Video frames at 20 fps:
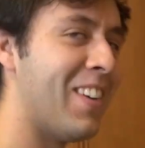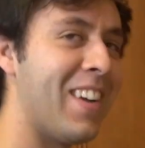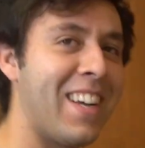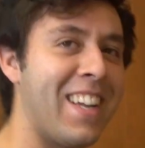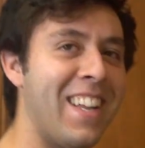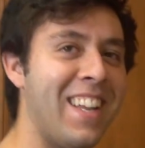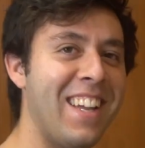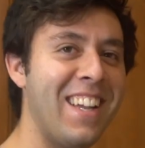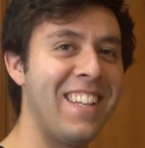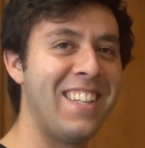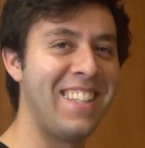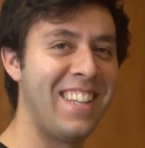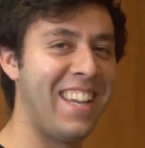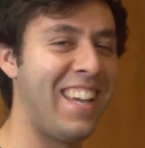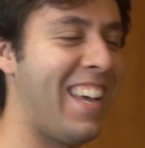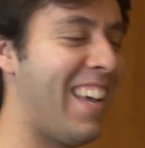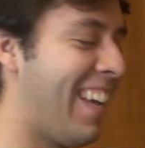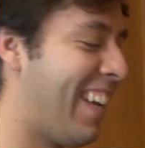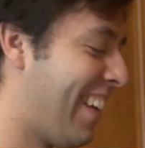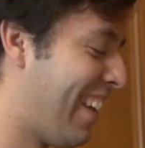It's gone. I didn't
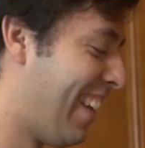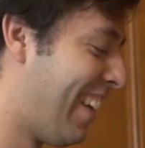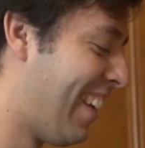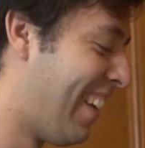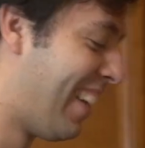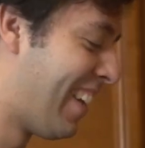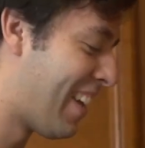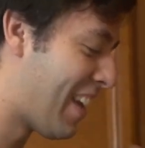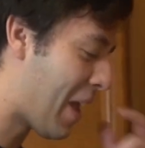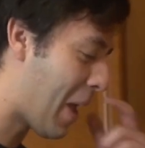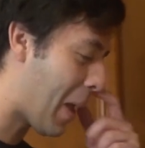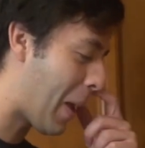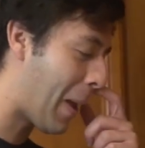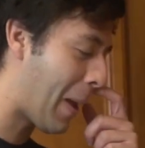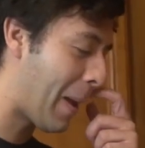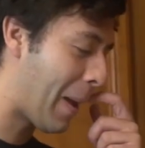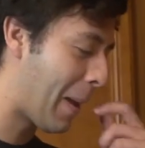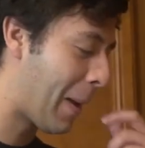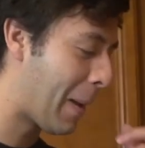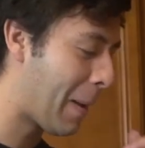realize that. It's like the first
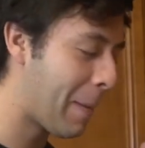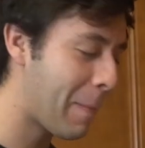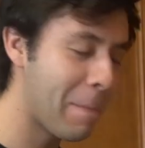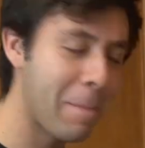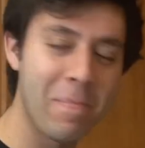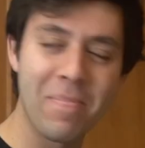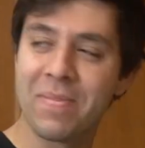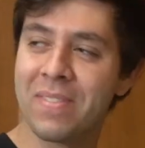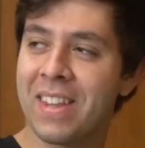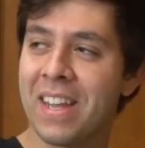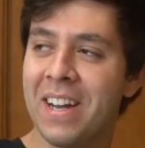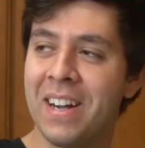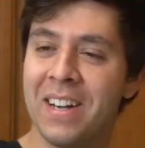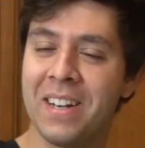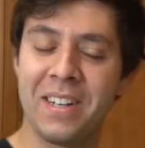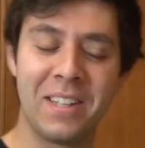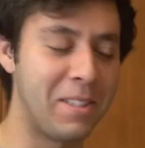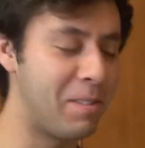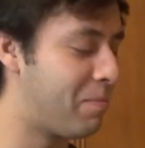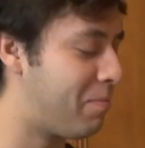thing I've noticed.
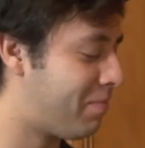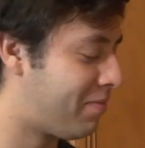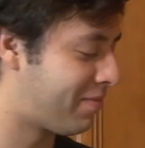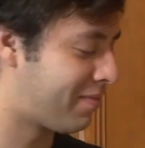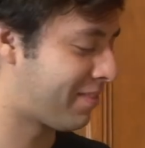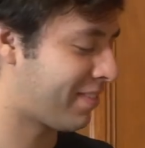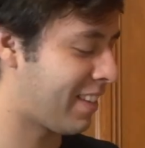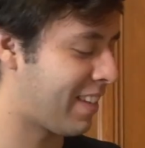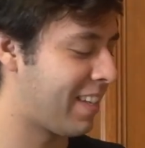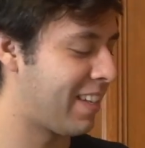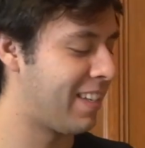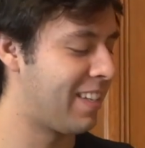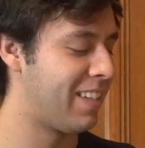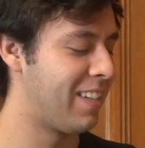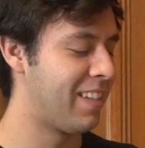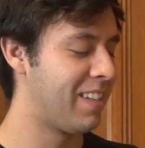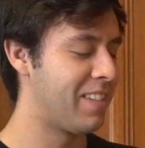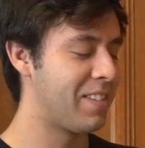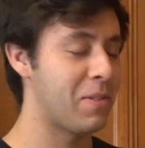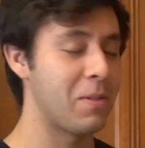um. No, I
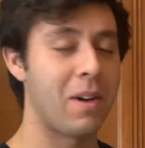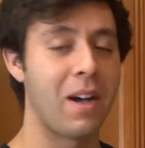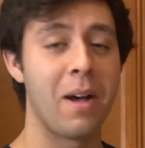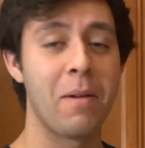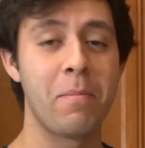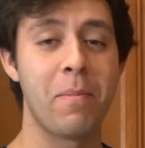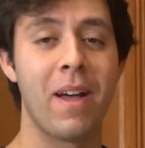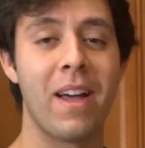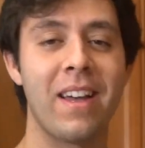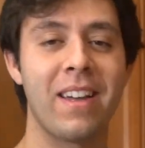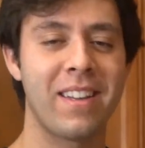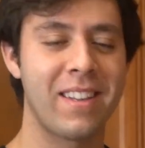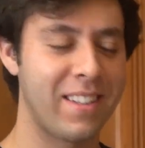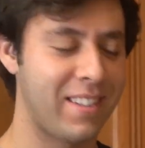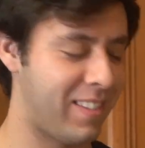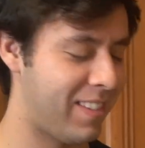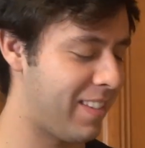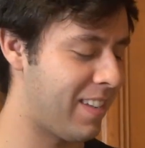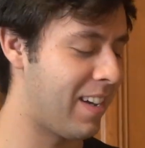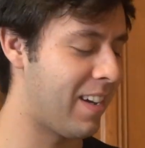didn't realize. So that. I'm back.
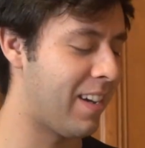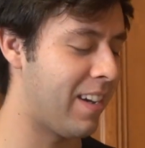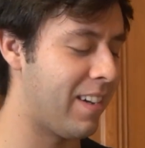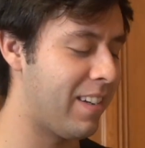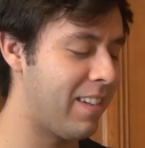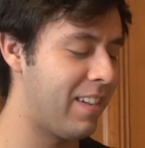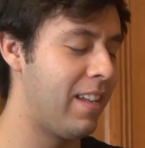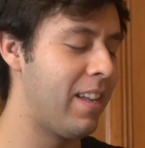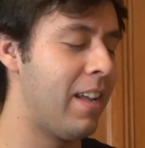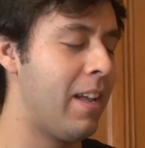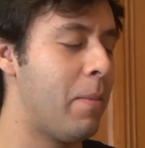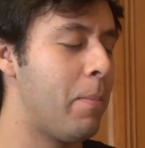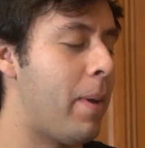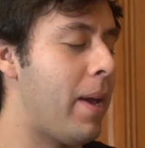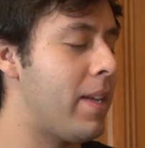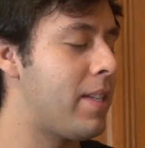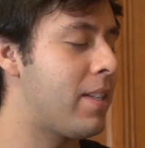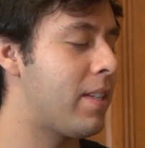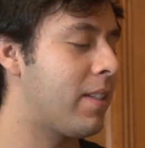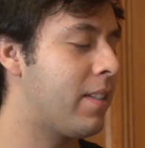Uh,
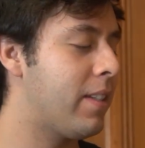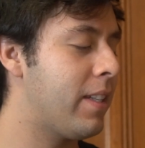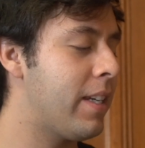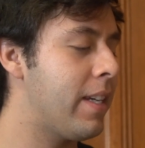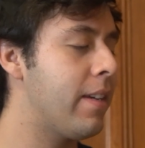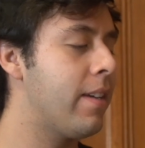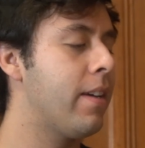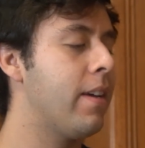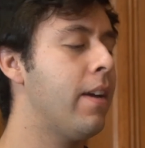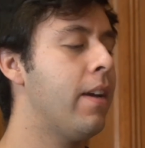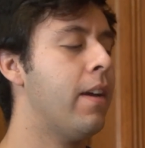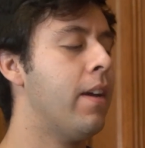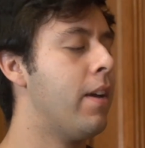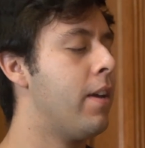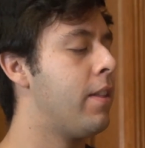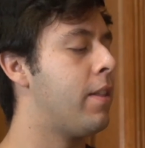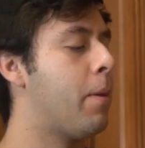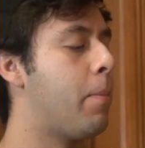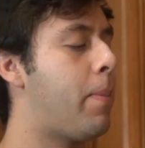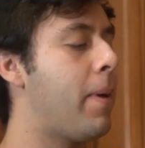basically,
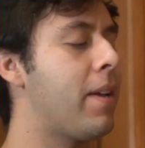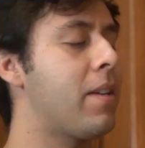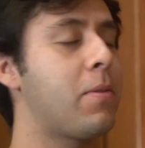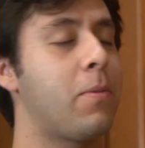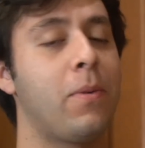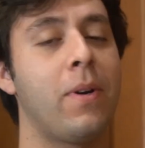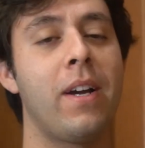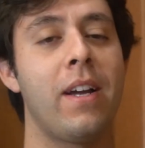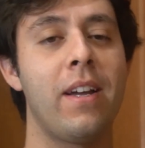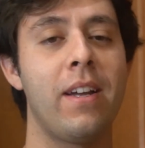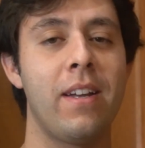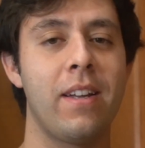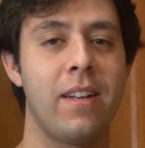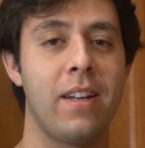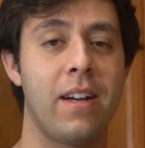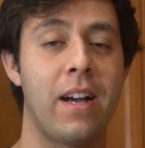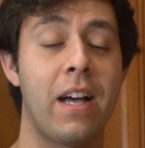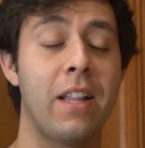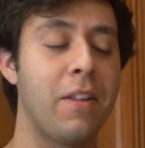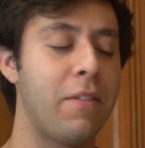the best way
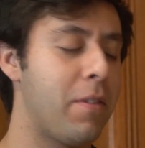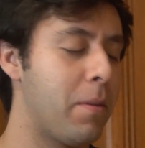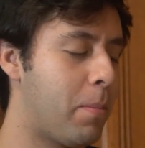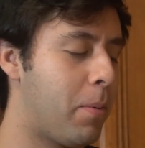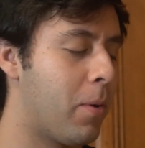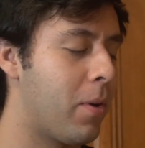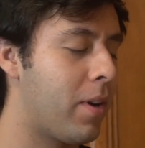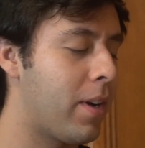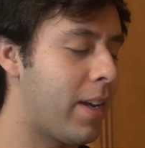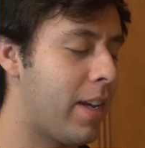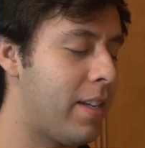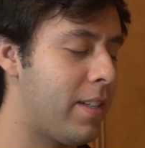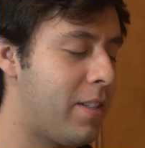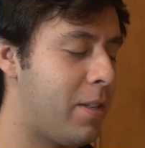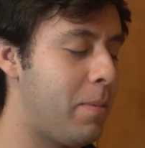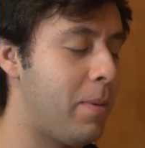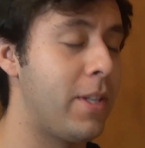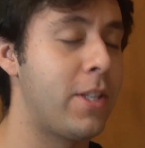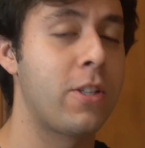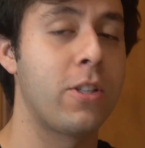I love the pork is
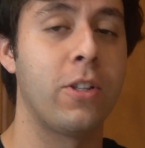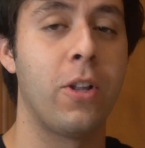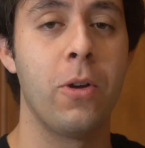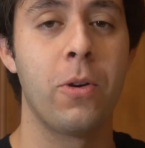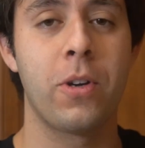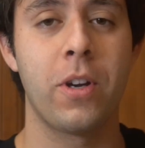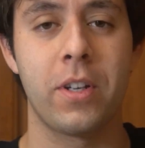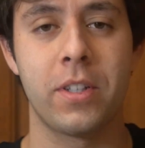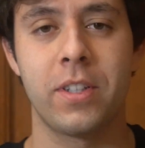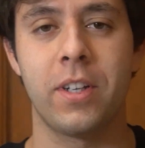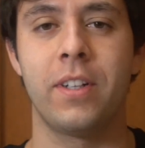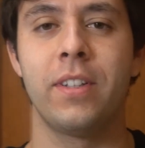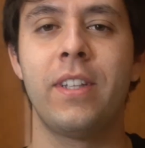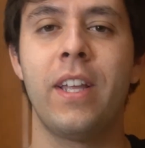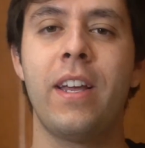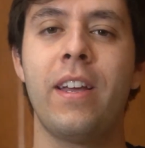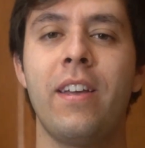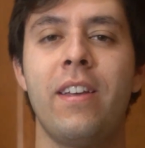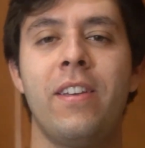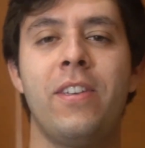to be slow cooked all
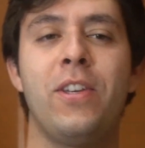day.